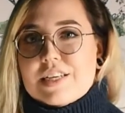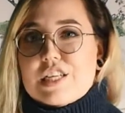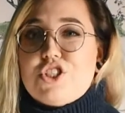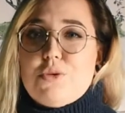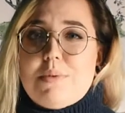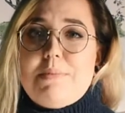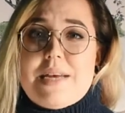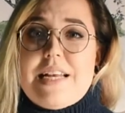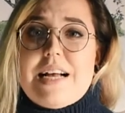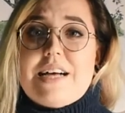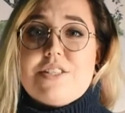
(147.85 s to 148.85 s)
Consuming
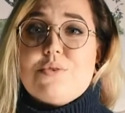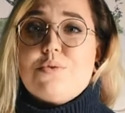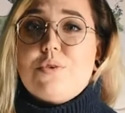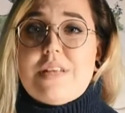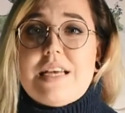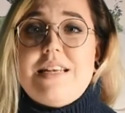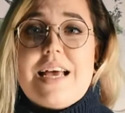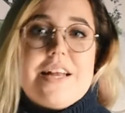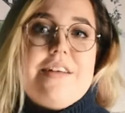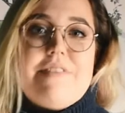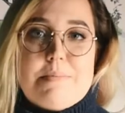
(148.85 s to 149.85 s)
meat has a really
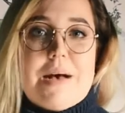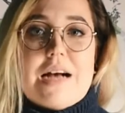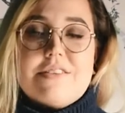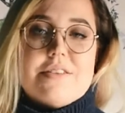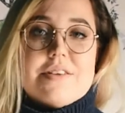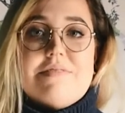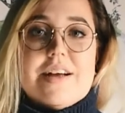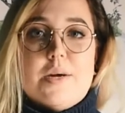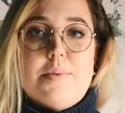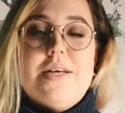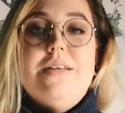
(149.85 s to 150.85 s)
negative impact on the
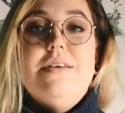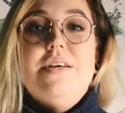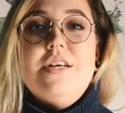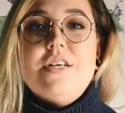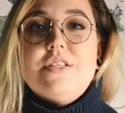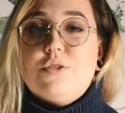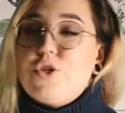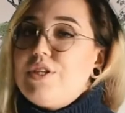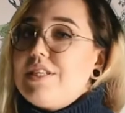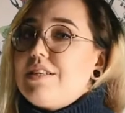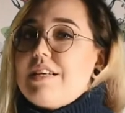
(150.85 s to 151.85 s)
environment, so
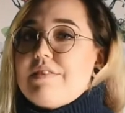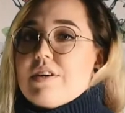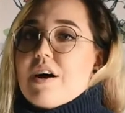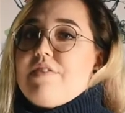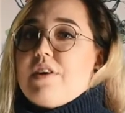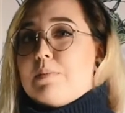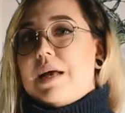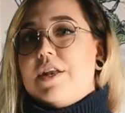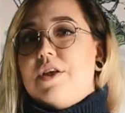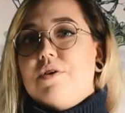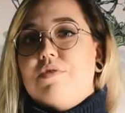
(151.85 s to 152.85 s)
choosing to leave it off your
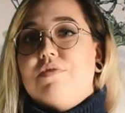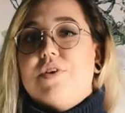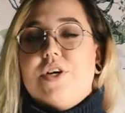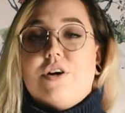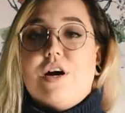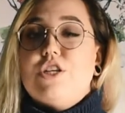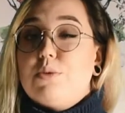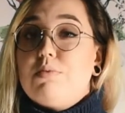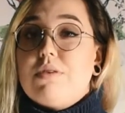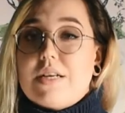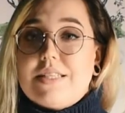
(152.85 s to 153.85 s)
menu for your
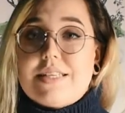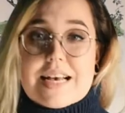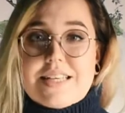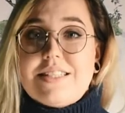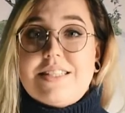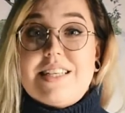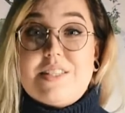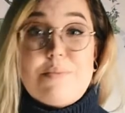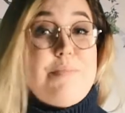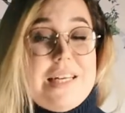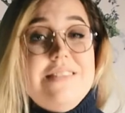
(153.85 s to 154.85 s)
100+ guests is a
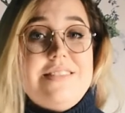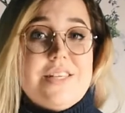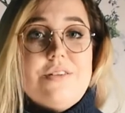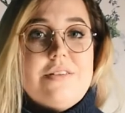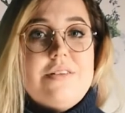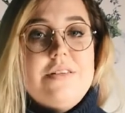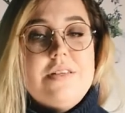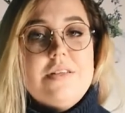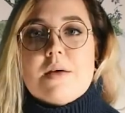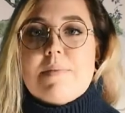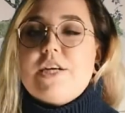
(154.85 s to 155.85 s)
big deal.
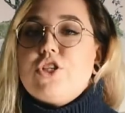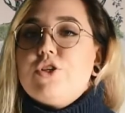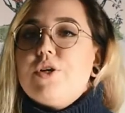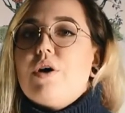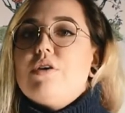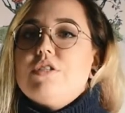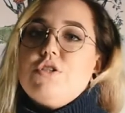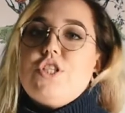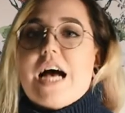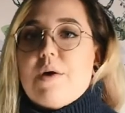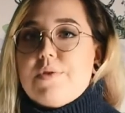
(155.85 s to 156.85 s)
Make sure you also
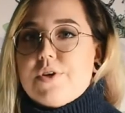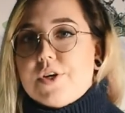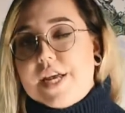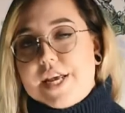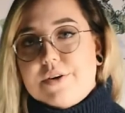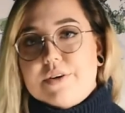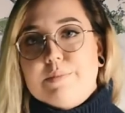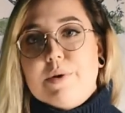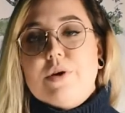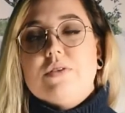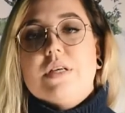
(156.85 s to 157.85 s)
chat with your caterer
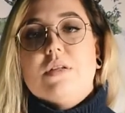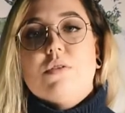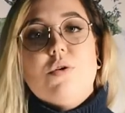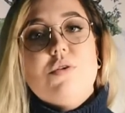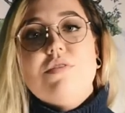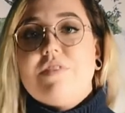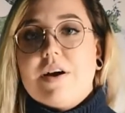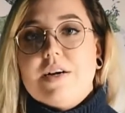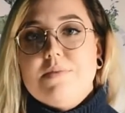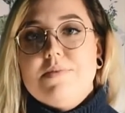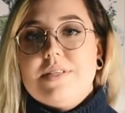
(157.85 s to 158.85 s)
about using local
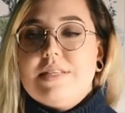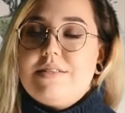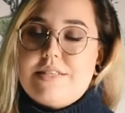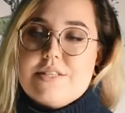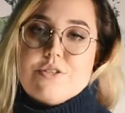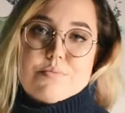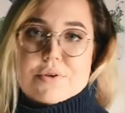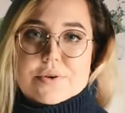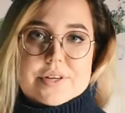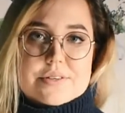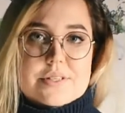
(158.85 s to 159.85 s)
farms and seasonal
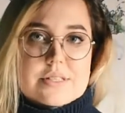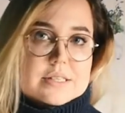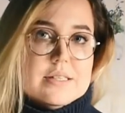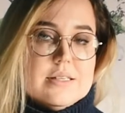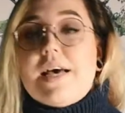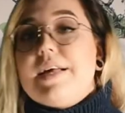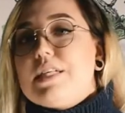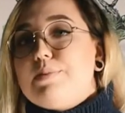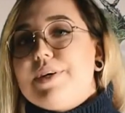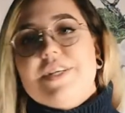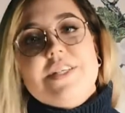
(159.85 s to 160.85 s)
produce. An
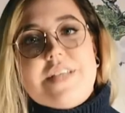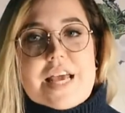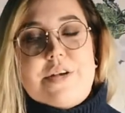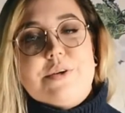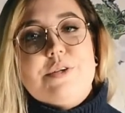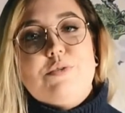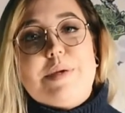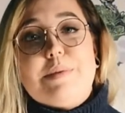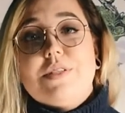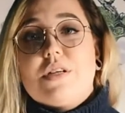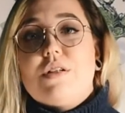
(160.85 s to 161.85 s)
experienced caterer will be
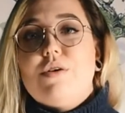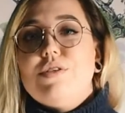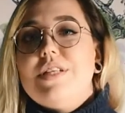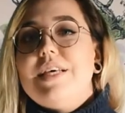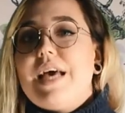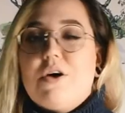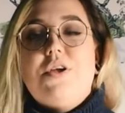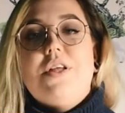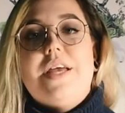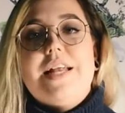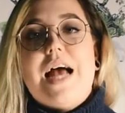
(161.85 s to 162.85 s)
able to closely
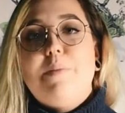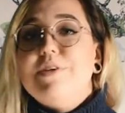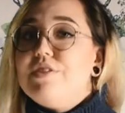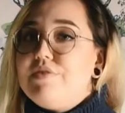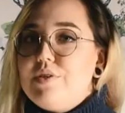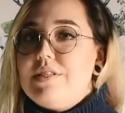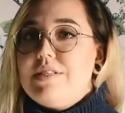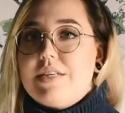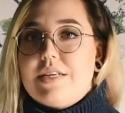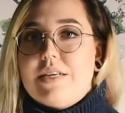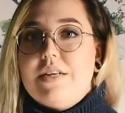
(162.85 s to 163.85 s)
calculate how much food is
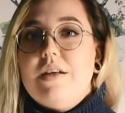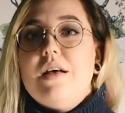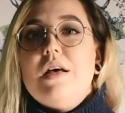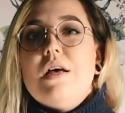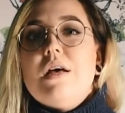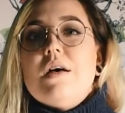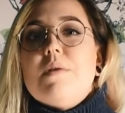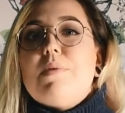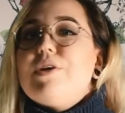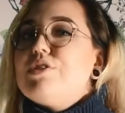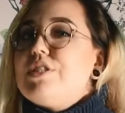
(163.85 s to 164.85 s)
needed,
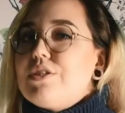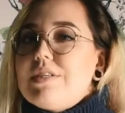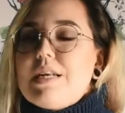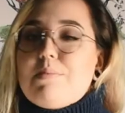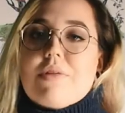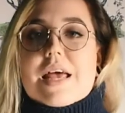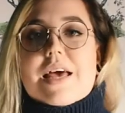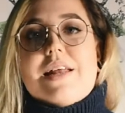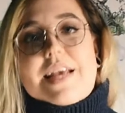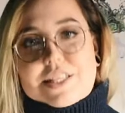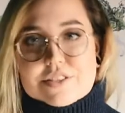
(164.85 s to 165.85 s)
but you'll still need a plan
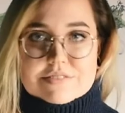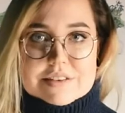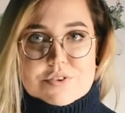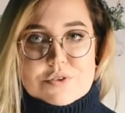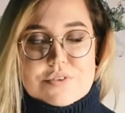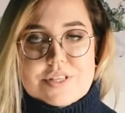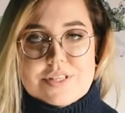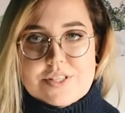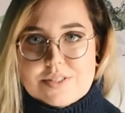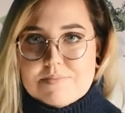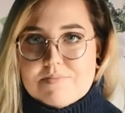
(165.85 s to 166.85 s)
in case of
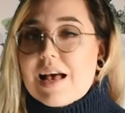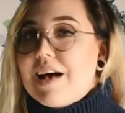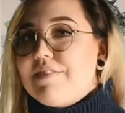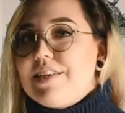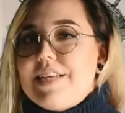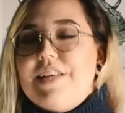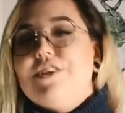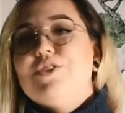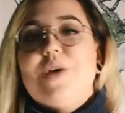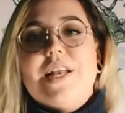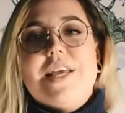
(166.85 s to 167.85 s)
leftovers. Have
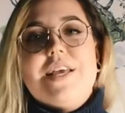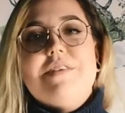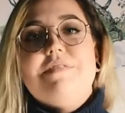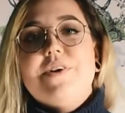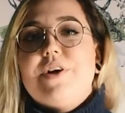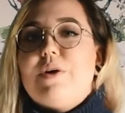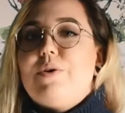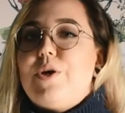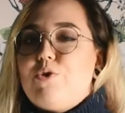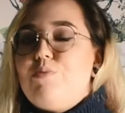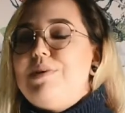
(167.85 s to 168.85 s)
containers ready and figure out
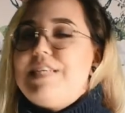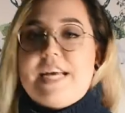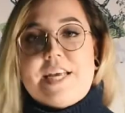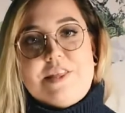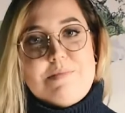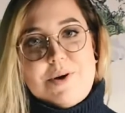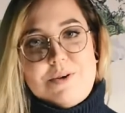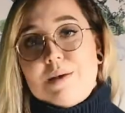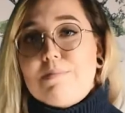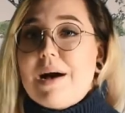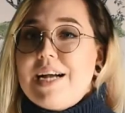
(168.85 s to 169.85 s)
who will be taking them
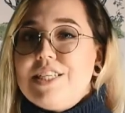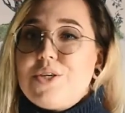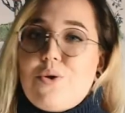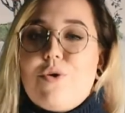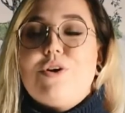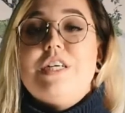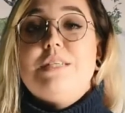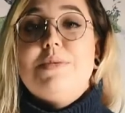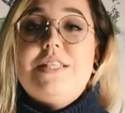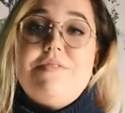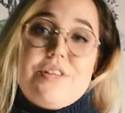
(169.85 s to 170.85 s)
home. Buying decor
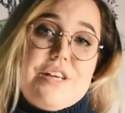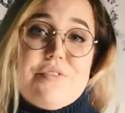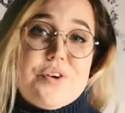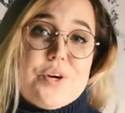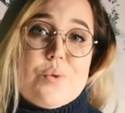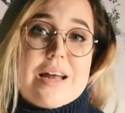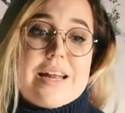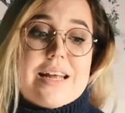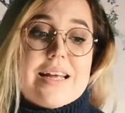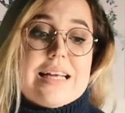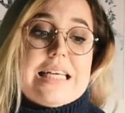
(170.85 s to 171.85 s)
specifically for your
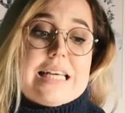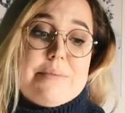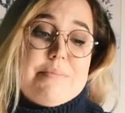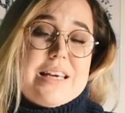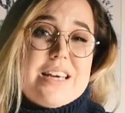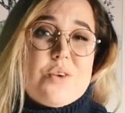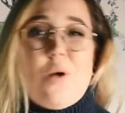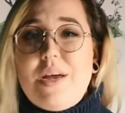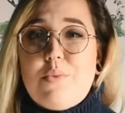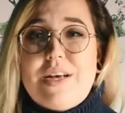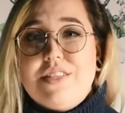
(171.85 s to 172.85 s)
wedding can be
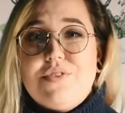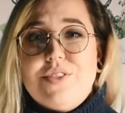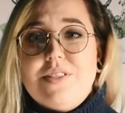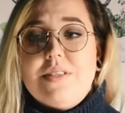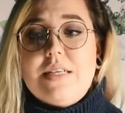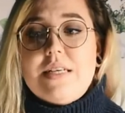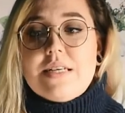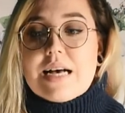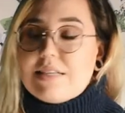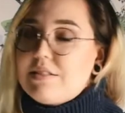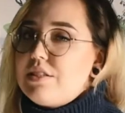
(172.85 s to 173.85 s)
quite wasteful,
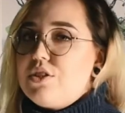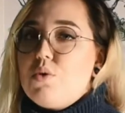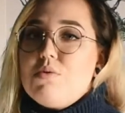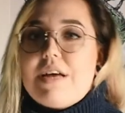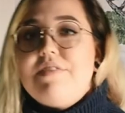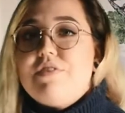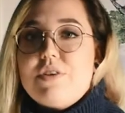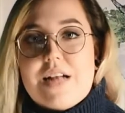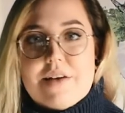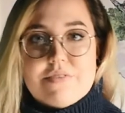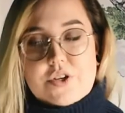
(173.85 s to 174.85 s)
as there's no life for it
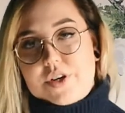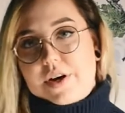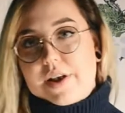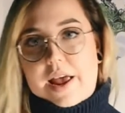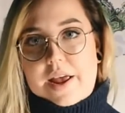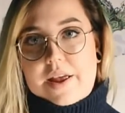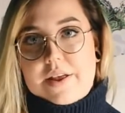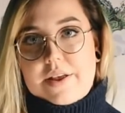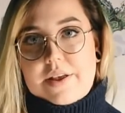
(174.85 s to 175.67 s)
after your day.